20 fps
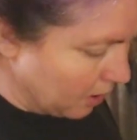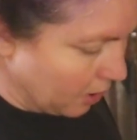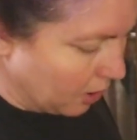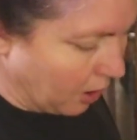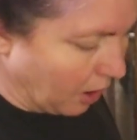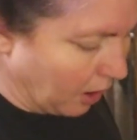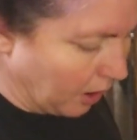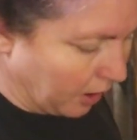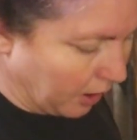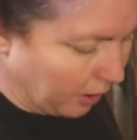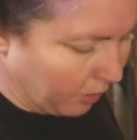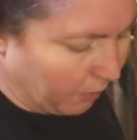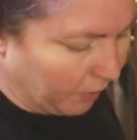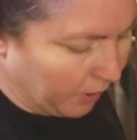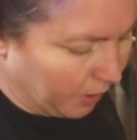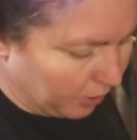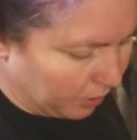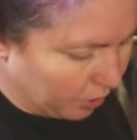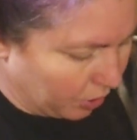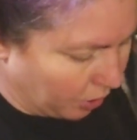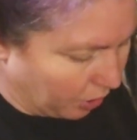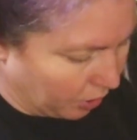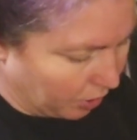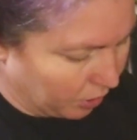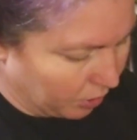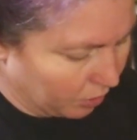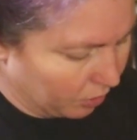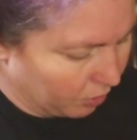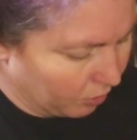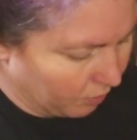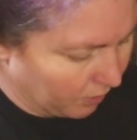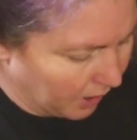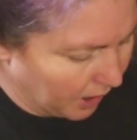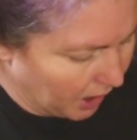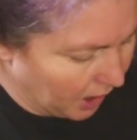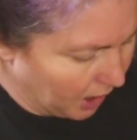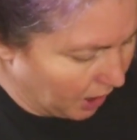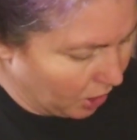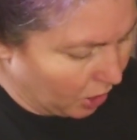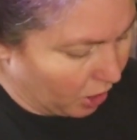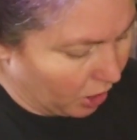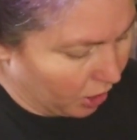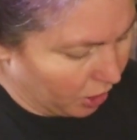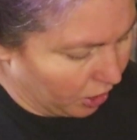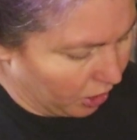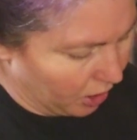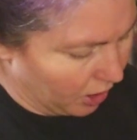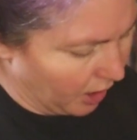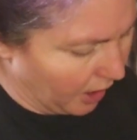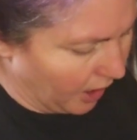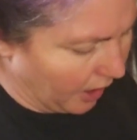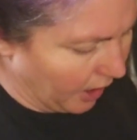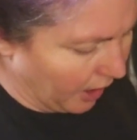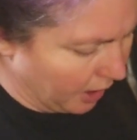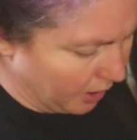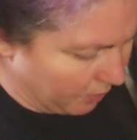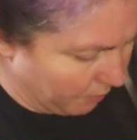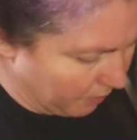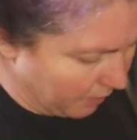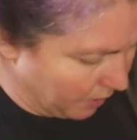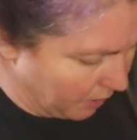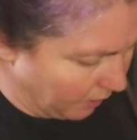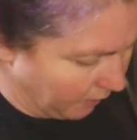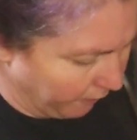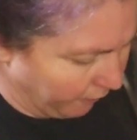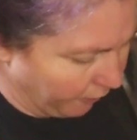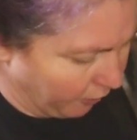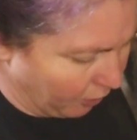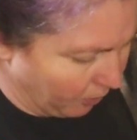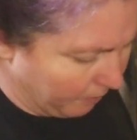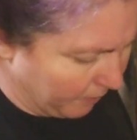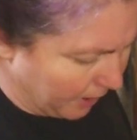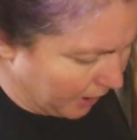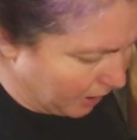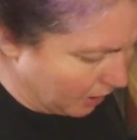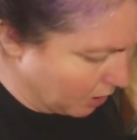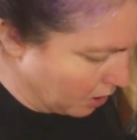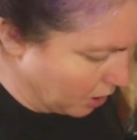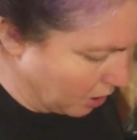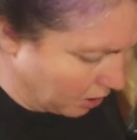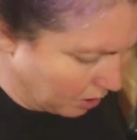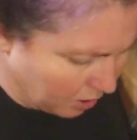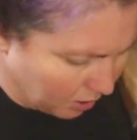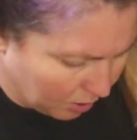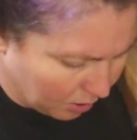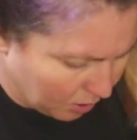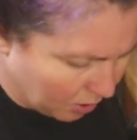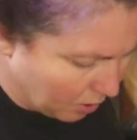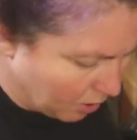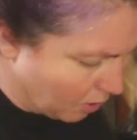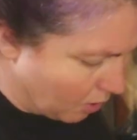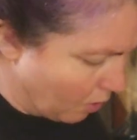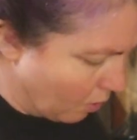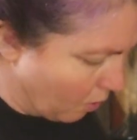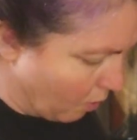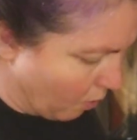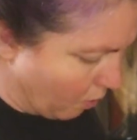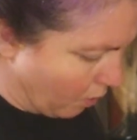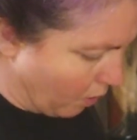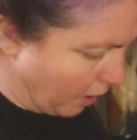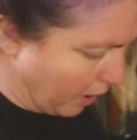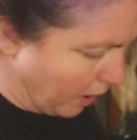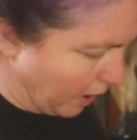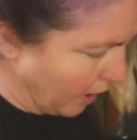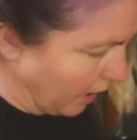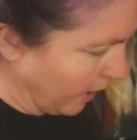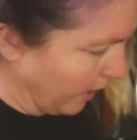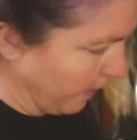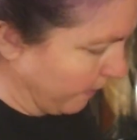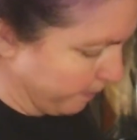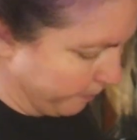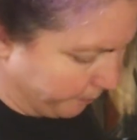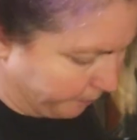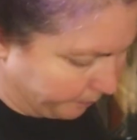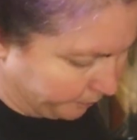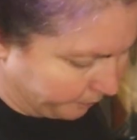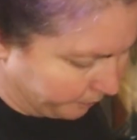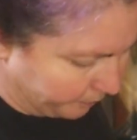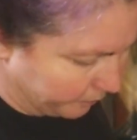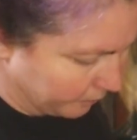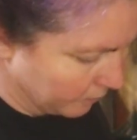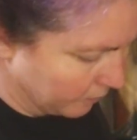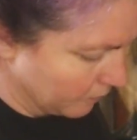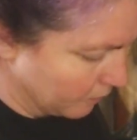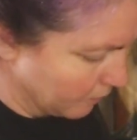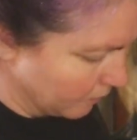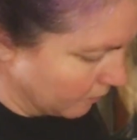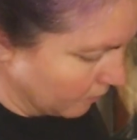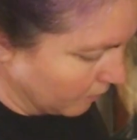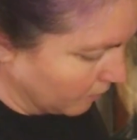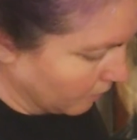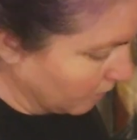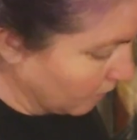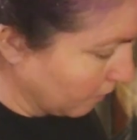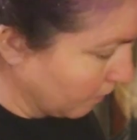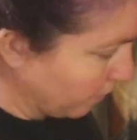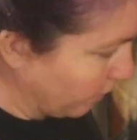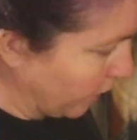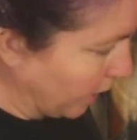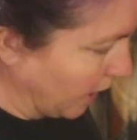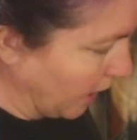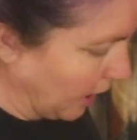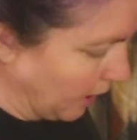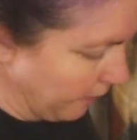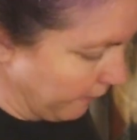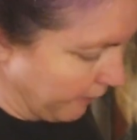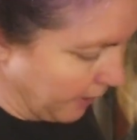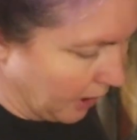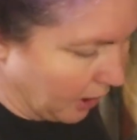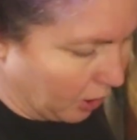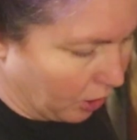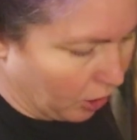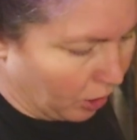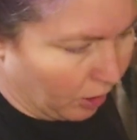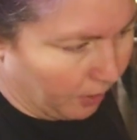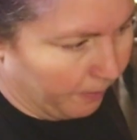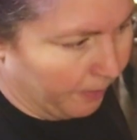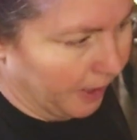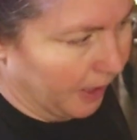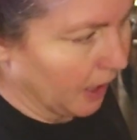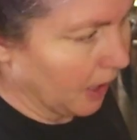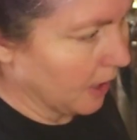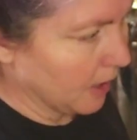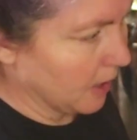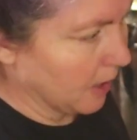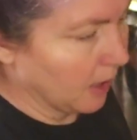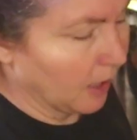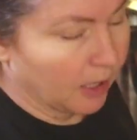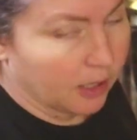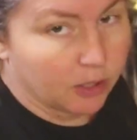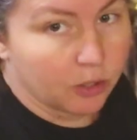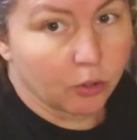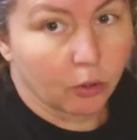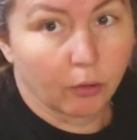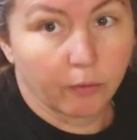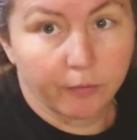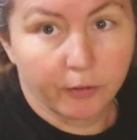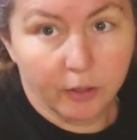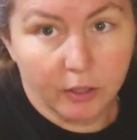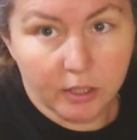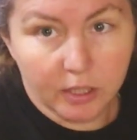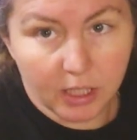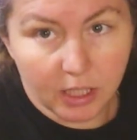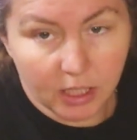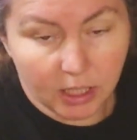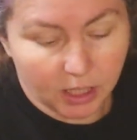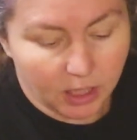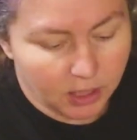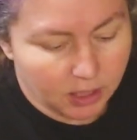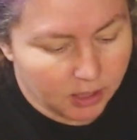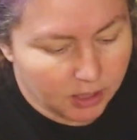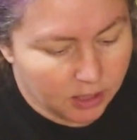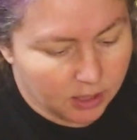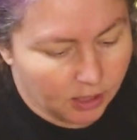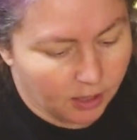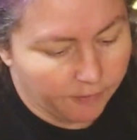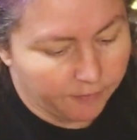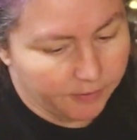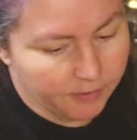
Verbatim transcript: Garlic will turn green on you guys when you ferment or um, put it in vinegar because it has sulfurs in it and stuff.